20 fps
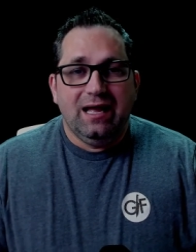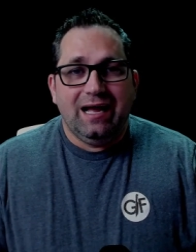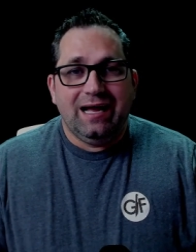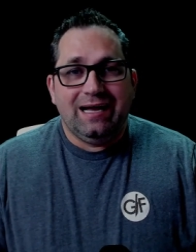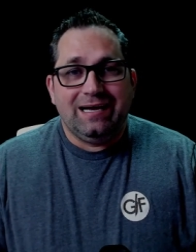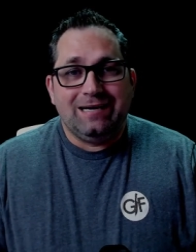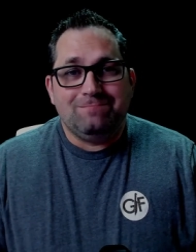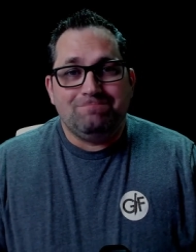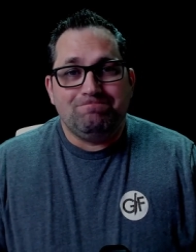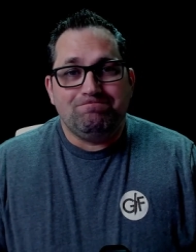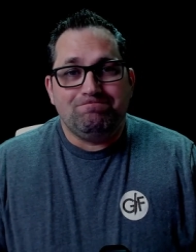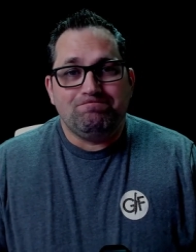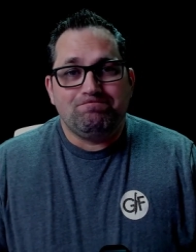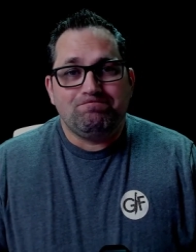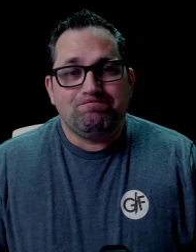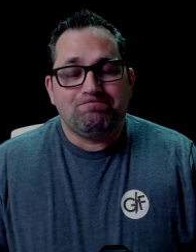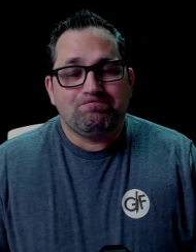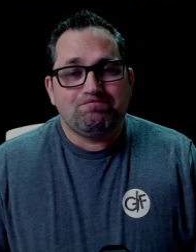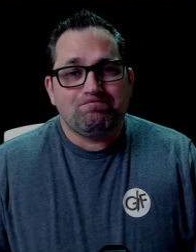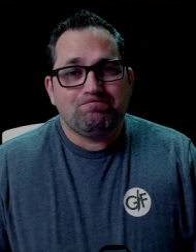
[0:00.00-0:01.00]

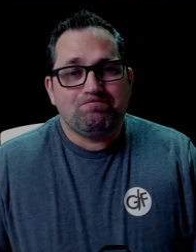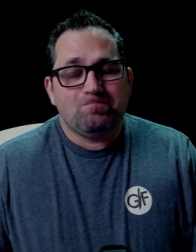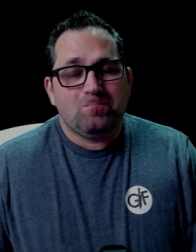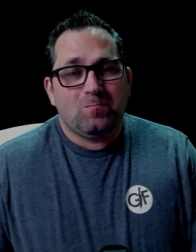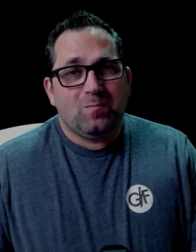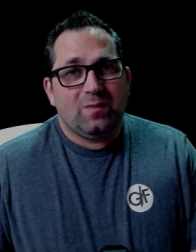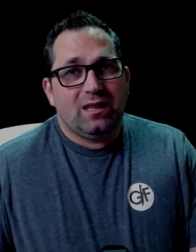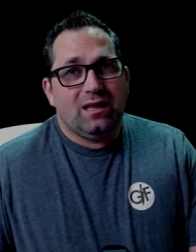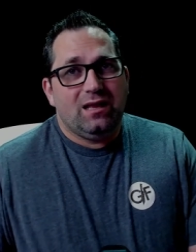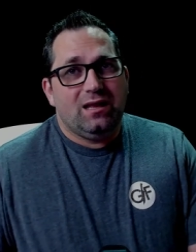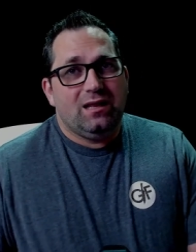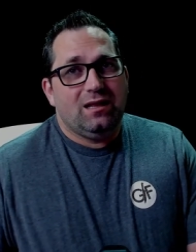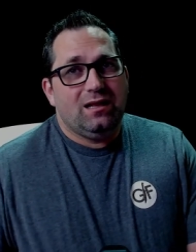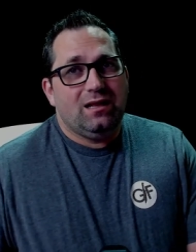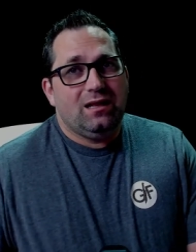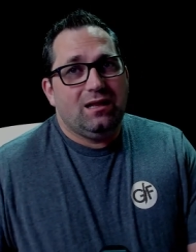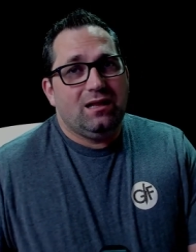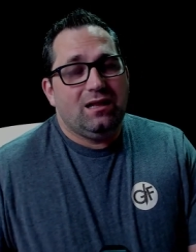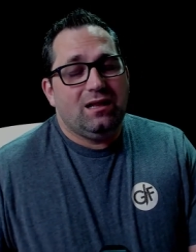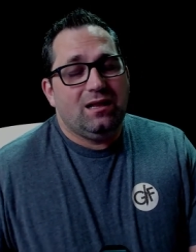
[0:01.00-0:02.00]

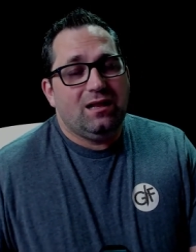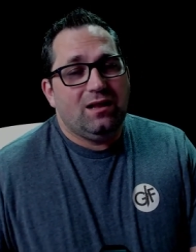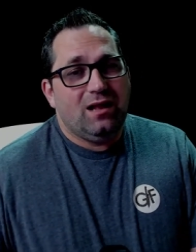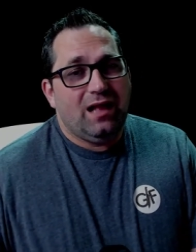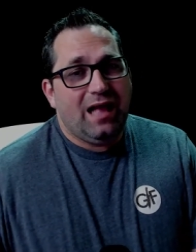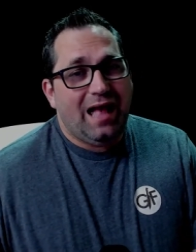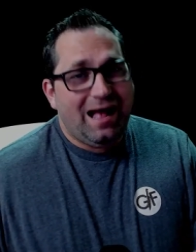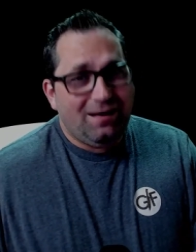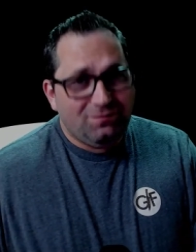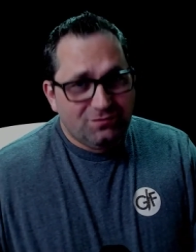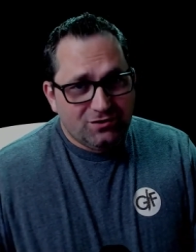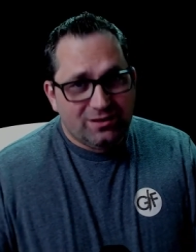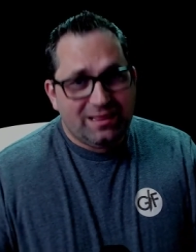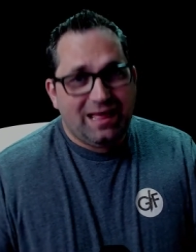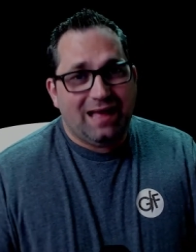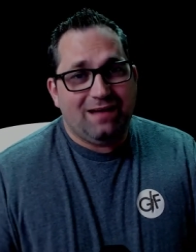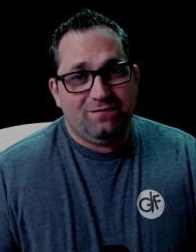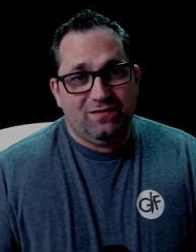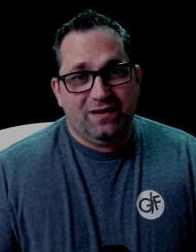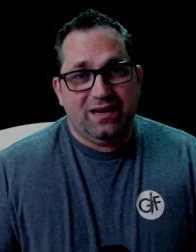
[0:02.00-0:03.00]
After
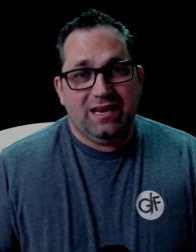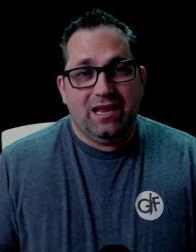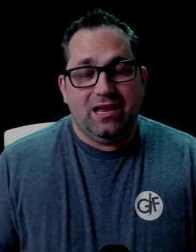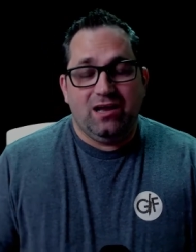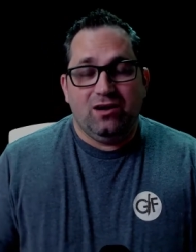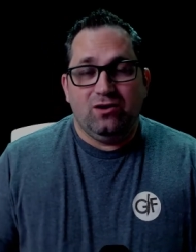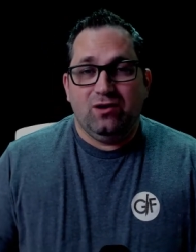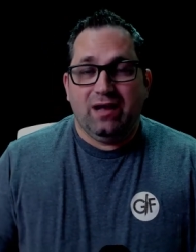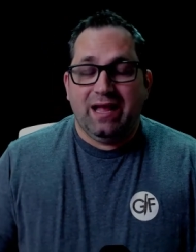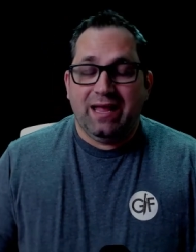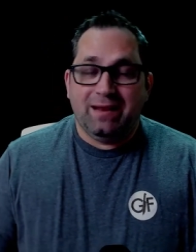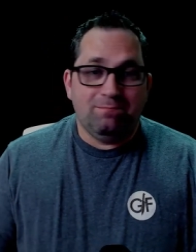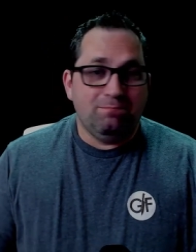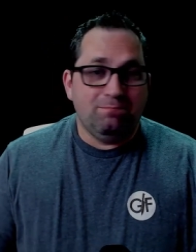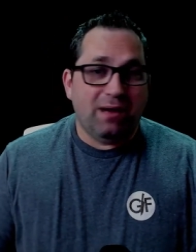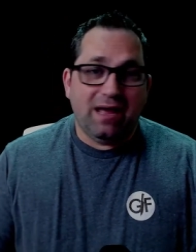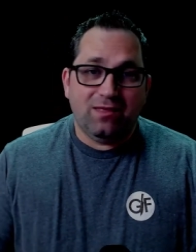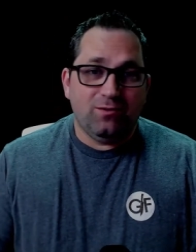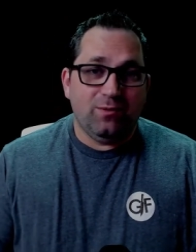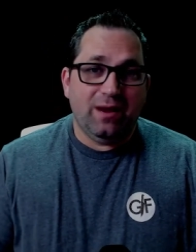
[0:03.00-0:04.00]
that video, and
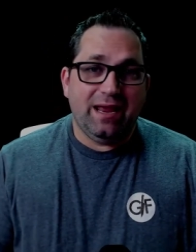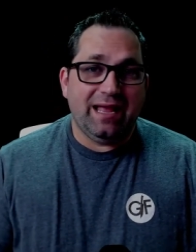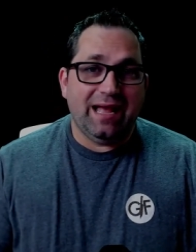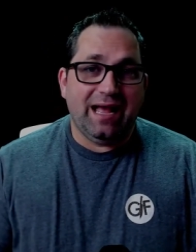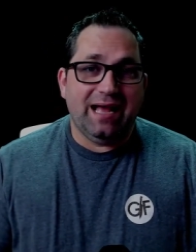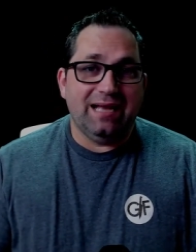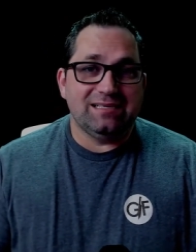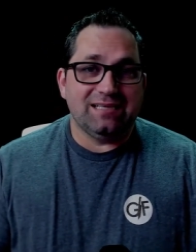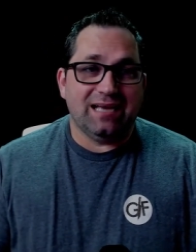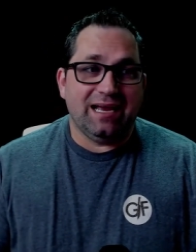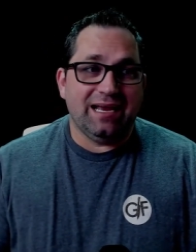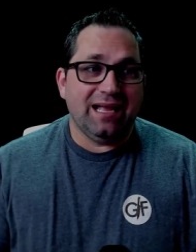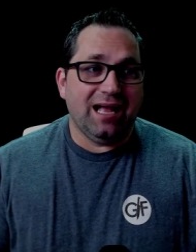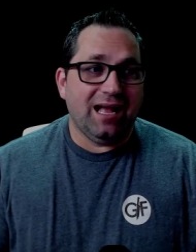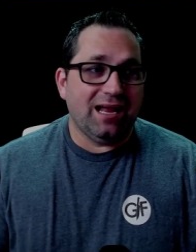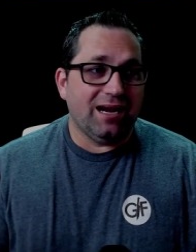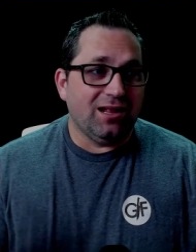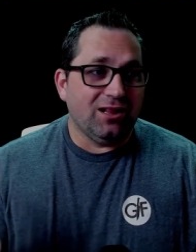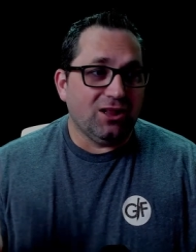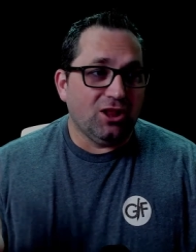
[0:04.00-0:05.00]
by the way, guys, I
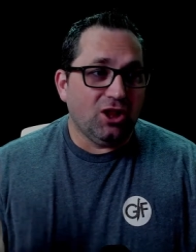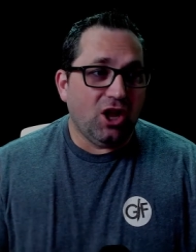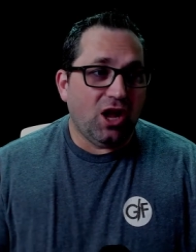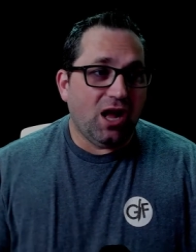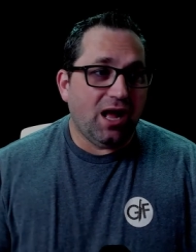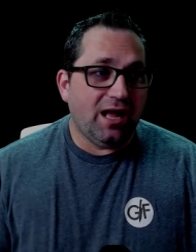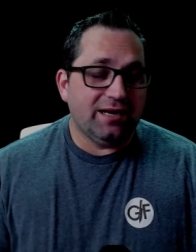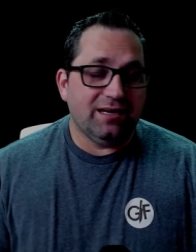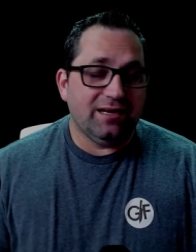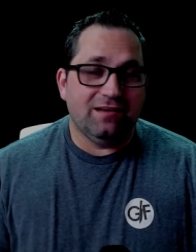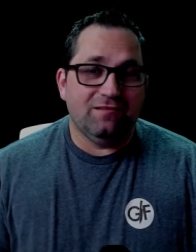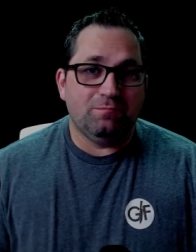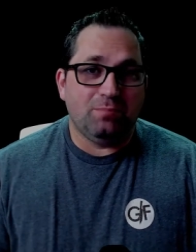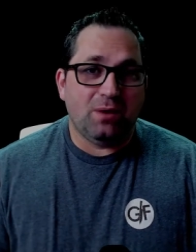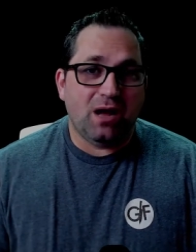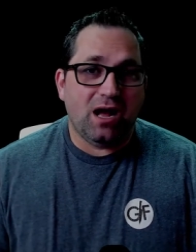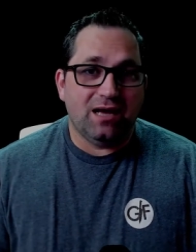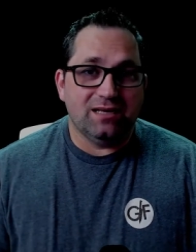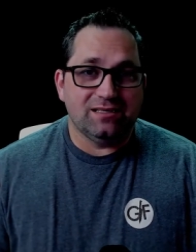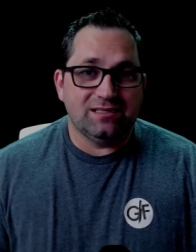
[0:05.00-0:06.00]
got a lot of
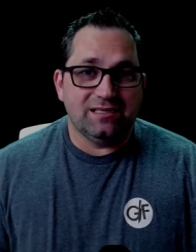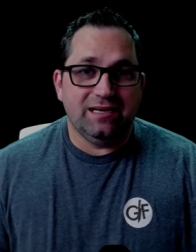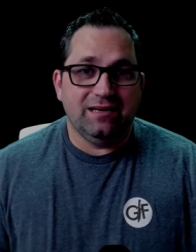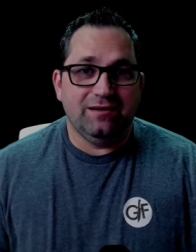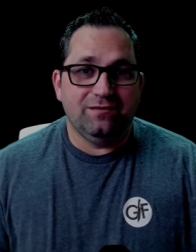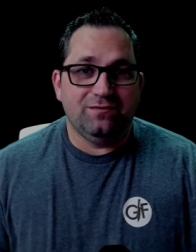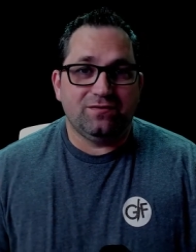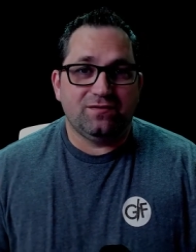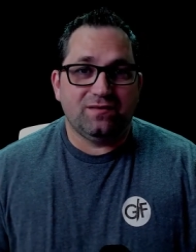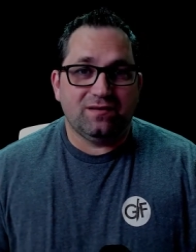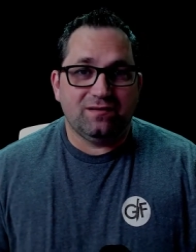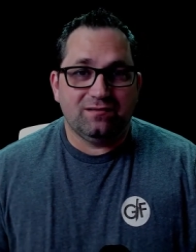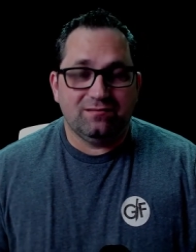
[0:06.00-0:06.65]
positive